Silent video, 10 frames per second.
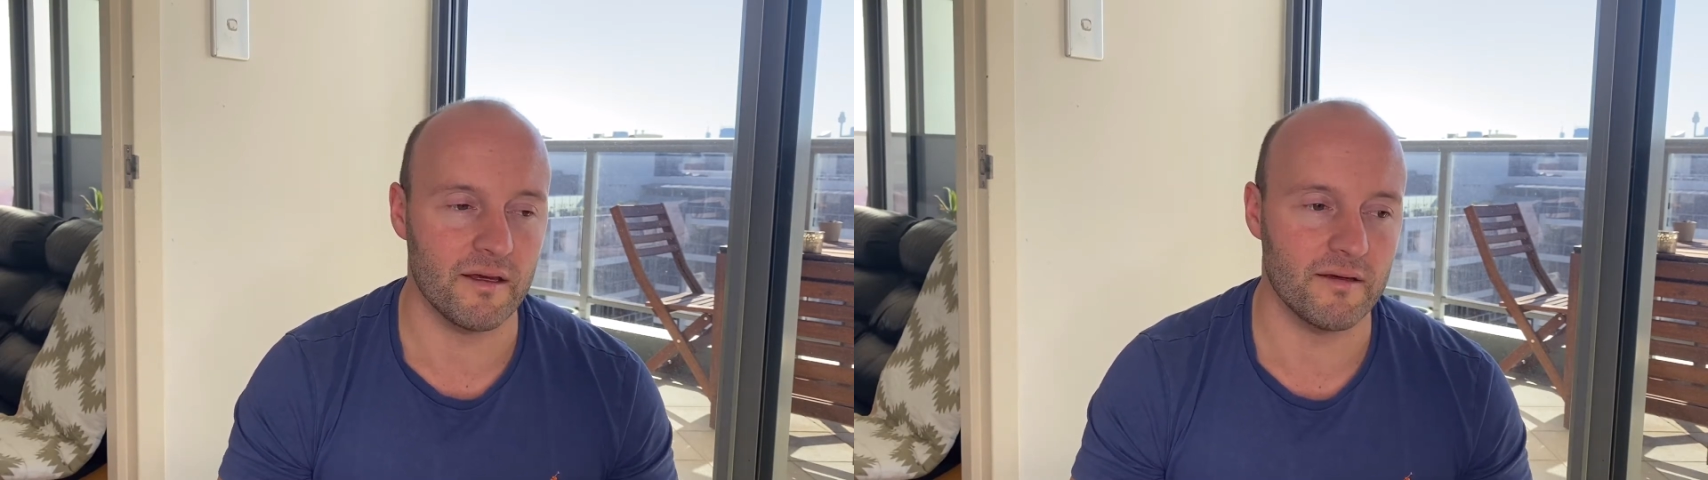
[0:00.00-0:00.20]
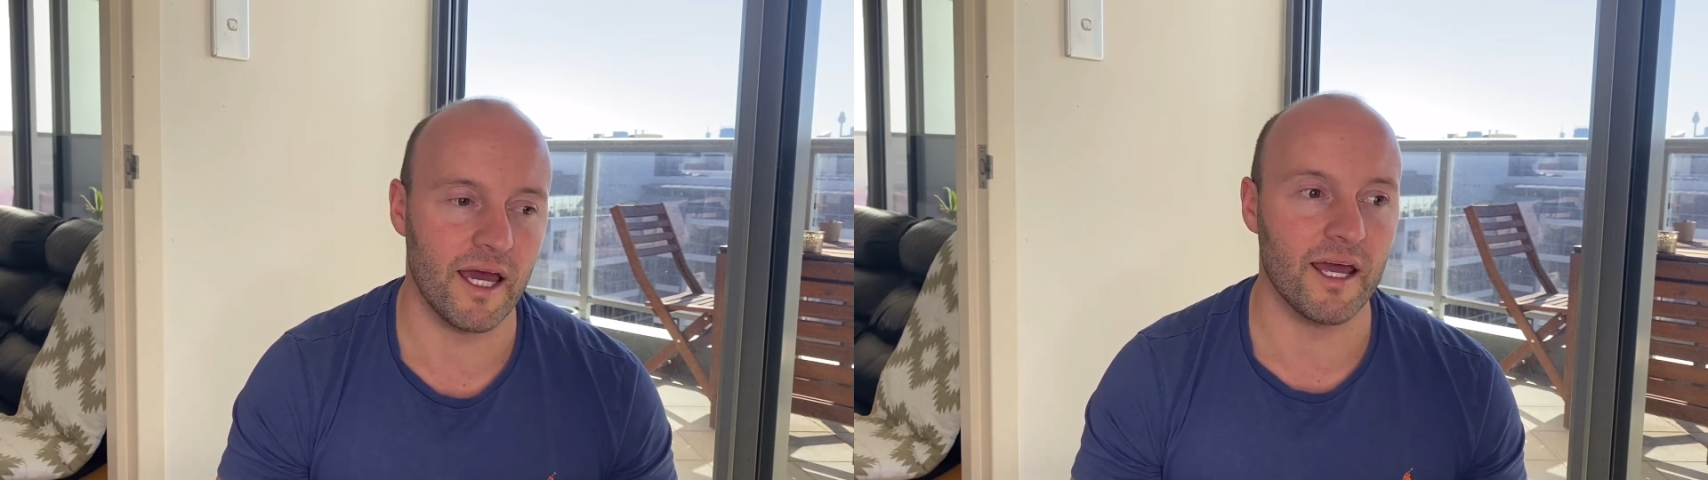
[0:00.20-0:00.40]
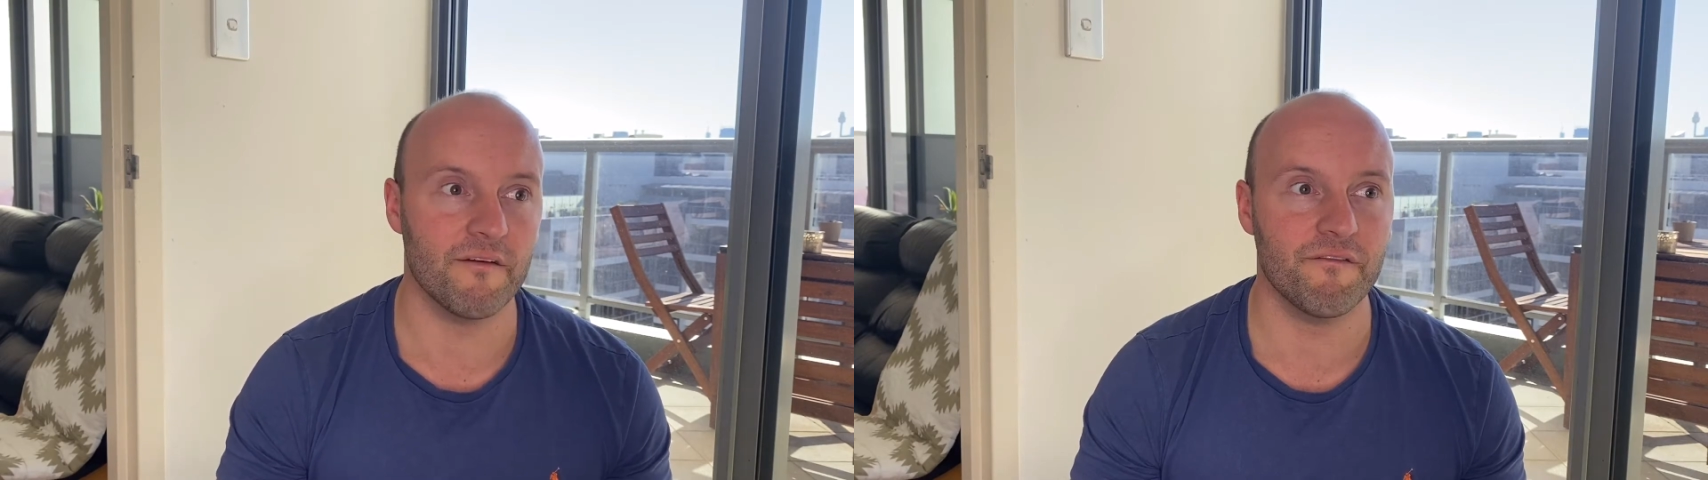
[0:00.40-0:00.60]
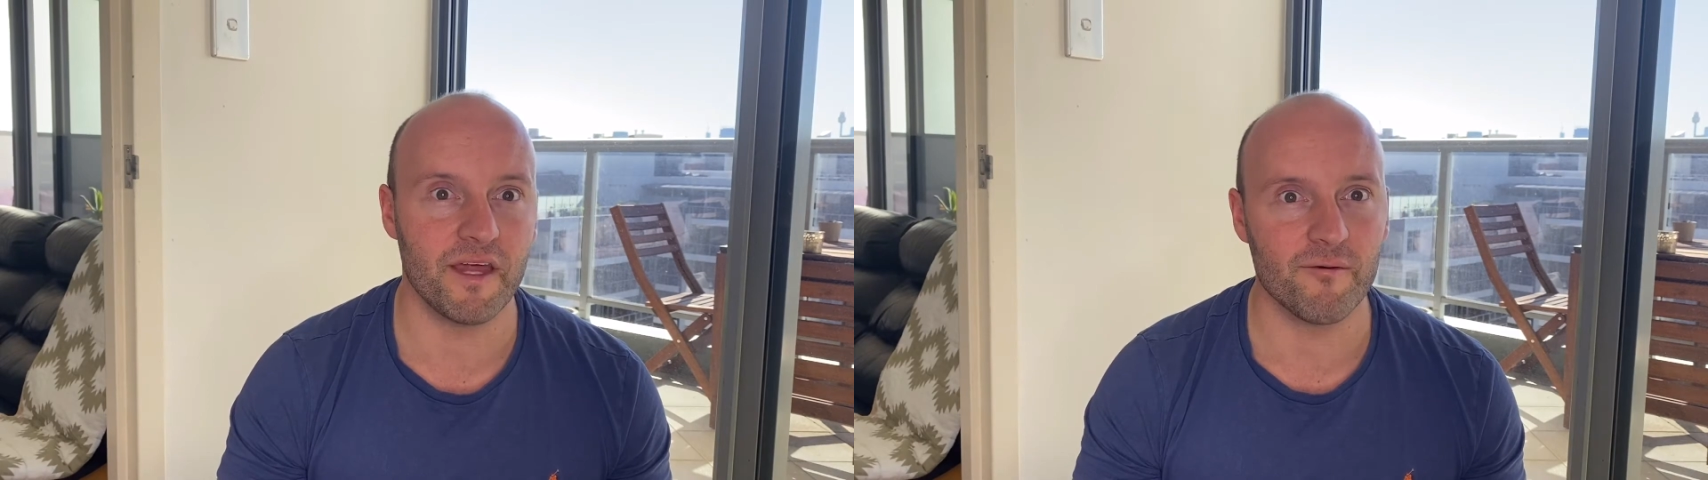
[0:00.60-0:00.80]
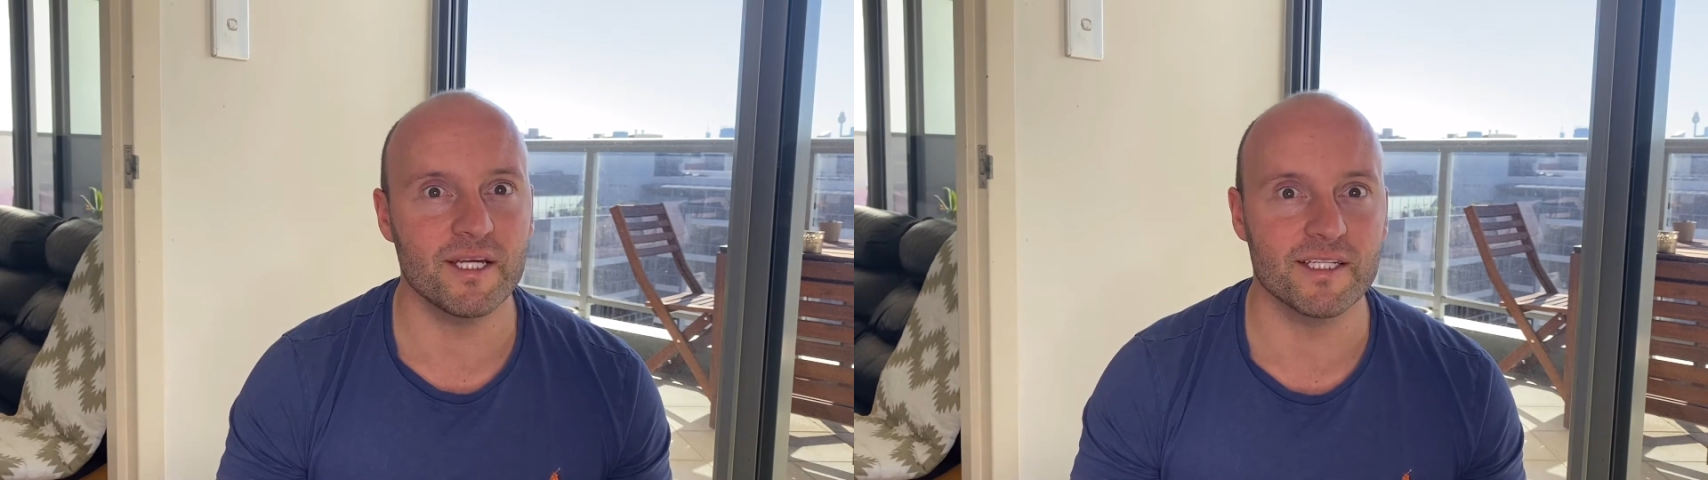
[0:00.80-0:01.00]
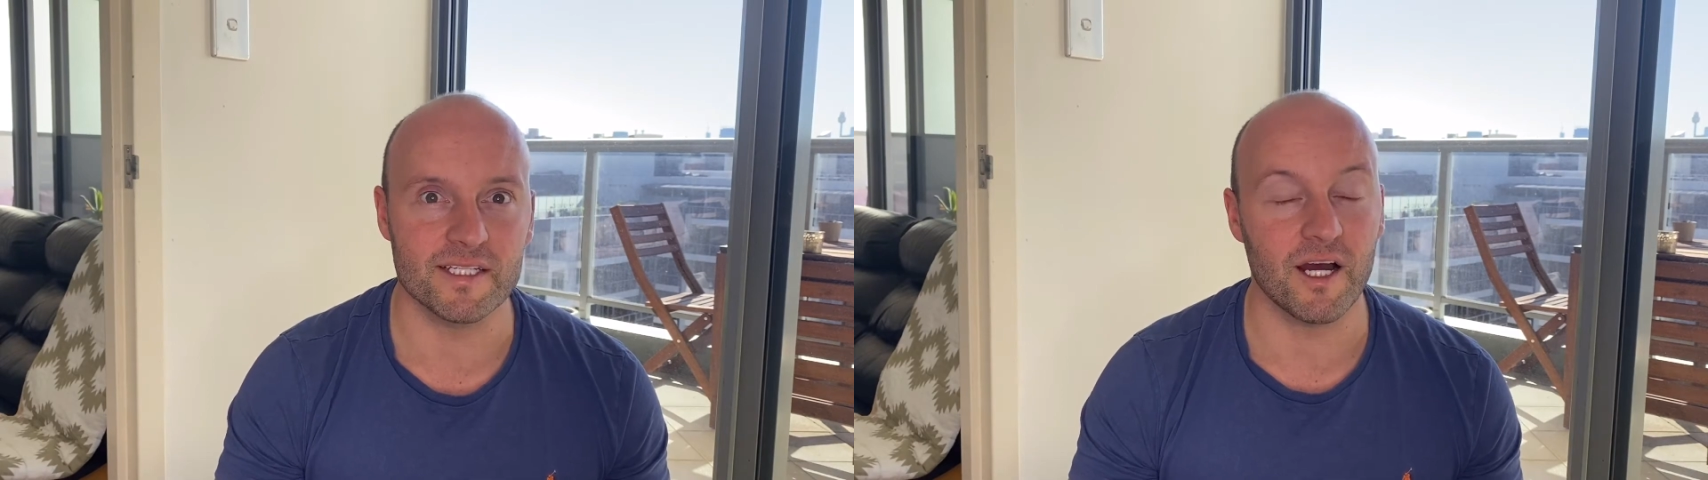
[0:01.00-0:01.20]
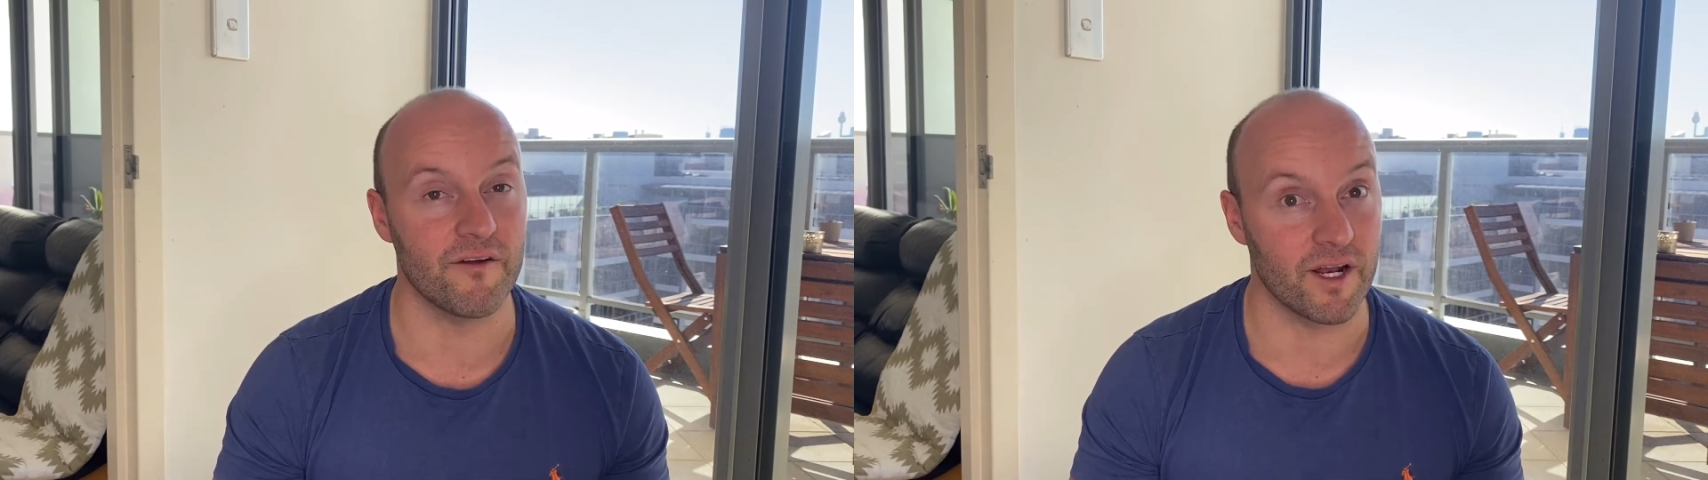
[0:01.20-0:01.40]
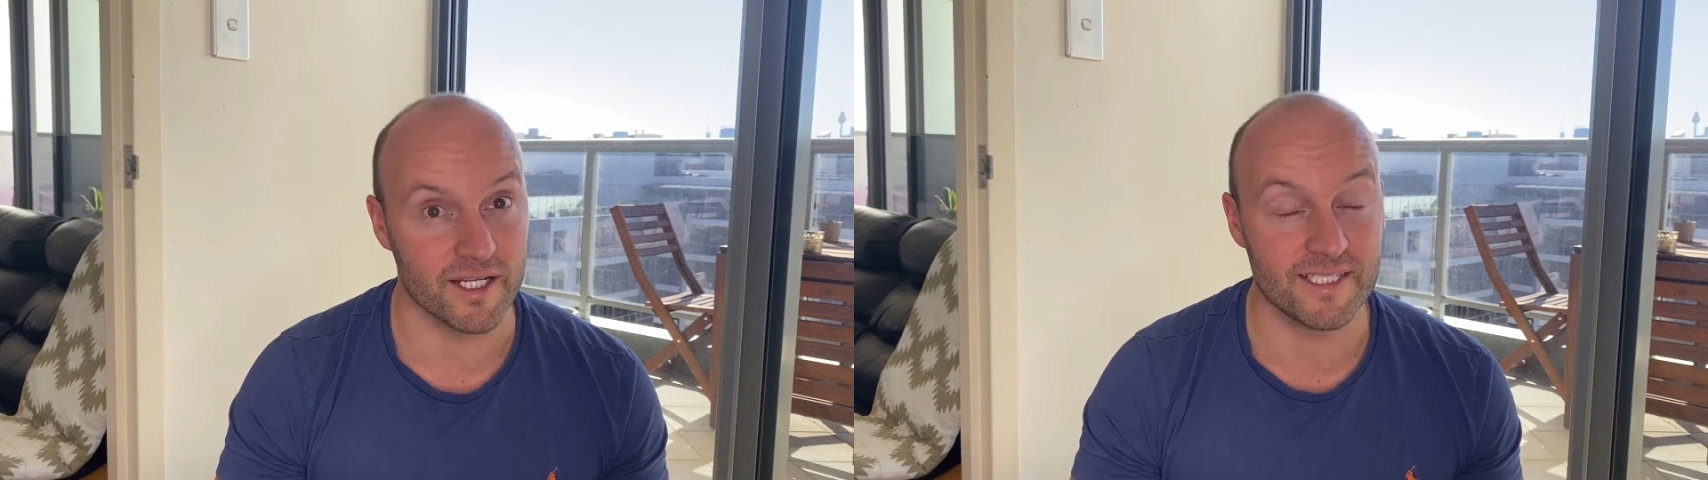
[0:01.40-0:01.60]
And for that reason, it's kind of
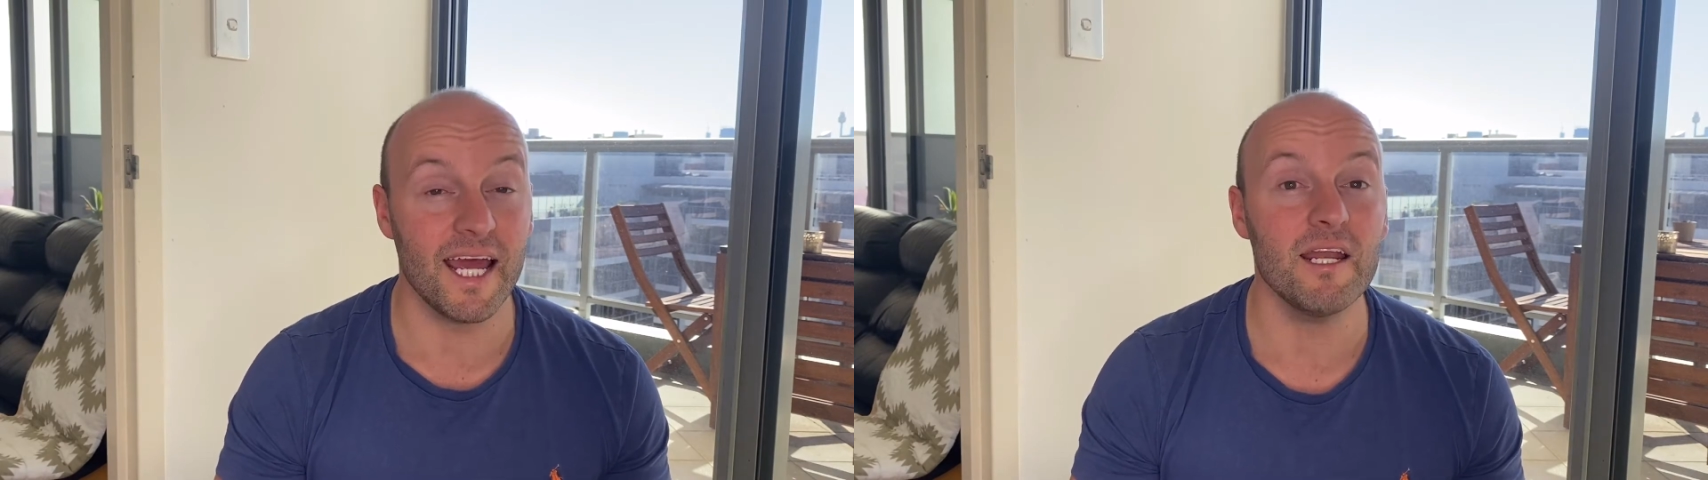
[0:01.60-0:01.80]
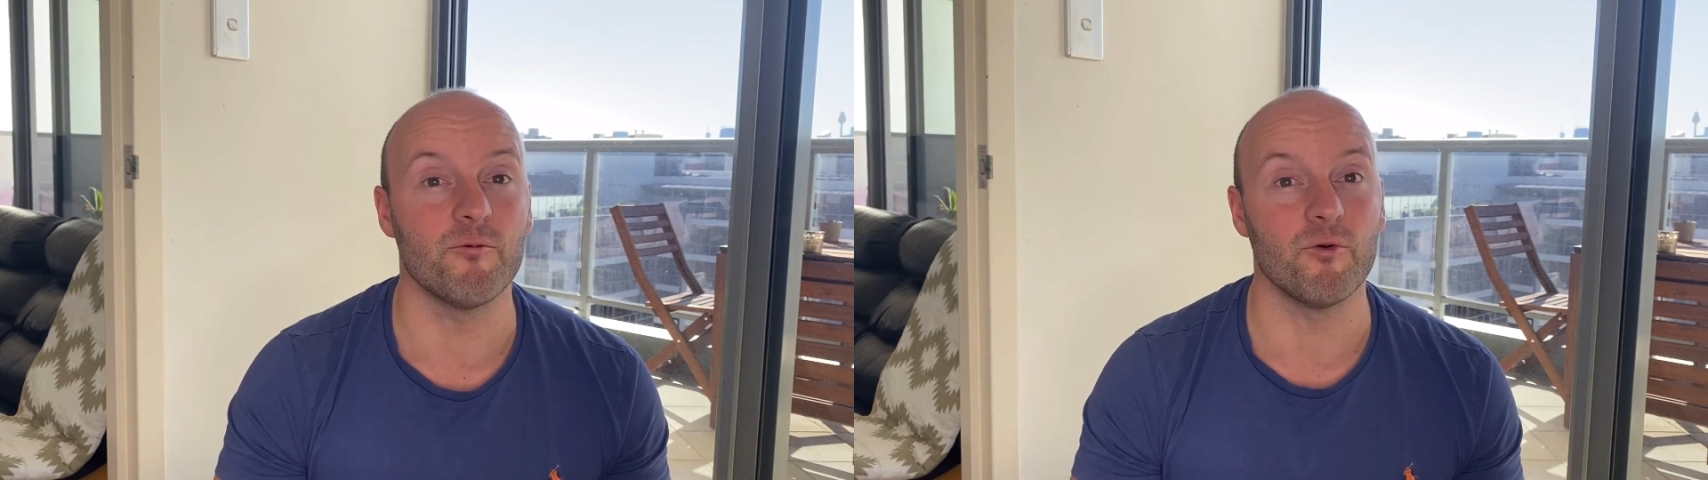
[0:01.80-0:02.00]
understandable